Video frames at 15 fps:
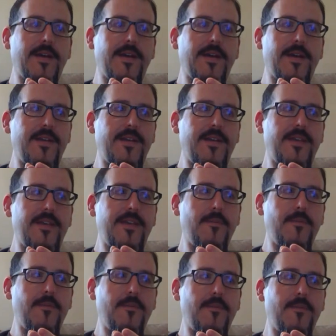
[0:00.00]
went to bed
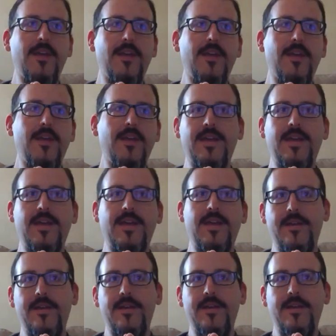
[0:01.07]
when it got dark and
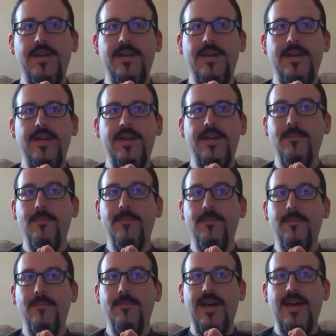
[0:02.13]
got up when it got light.
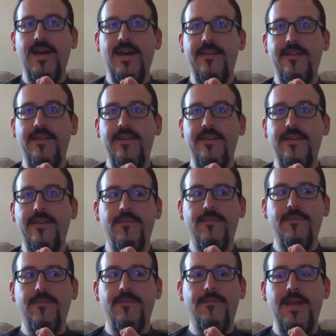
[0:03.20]
So
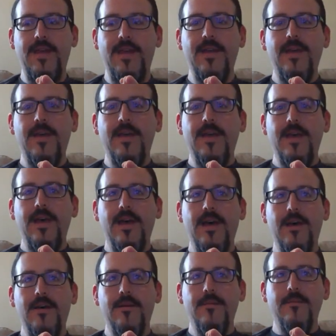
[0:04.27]
from a
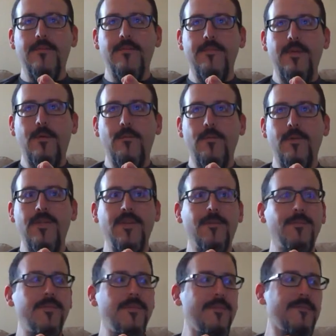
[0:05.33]

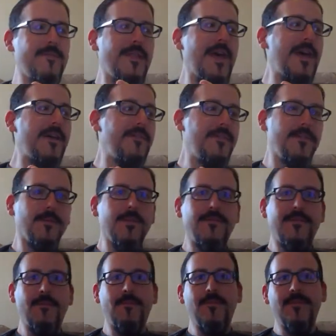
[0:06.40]
rhythms of life sort of
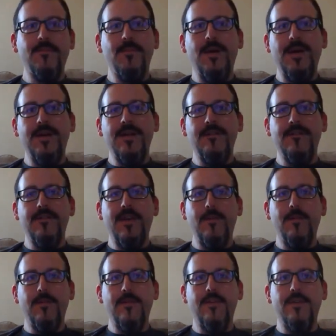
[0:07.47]
a perspective, they
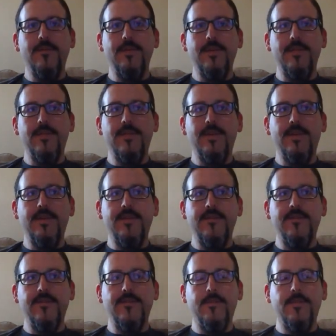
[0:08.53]
were doing
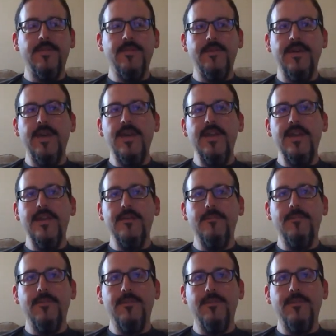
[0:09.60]
things from a circadian